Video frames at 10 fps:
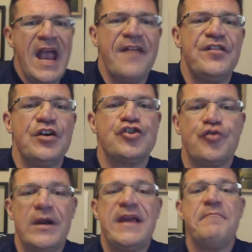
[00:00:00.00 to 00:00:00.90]
Have your
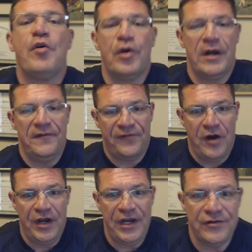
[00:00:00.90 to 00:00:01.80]
dream board in
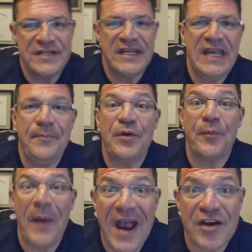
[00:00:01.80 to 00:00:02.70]
front of you to keep
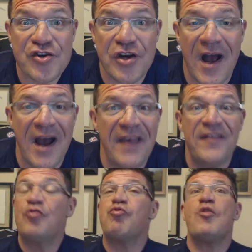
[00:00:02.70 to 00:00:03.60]
your passion high.
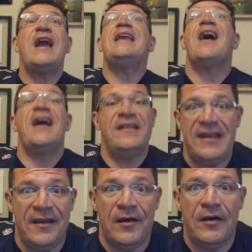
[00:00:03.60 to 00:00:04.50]
The great
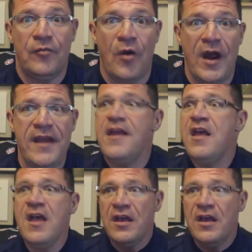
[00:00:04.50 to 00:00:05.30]
idea, right?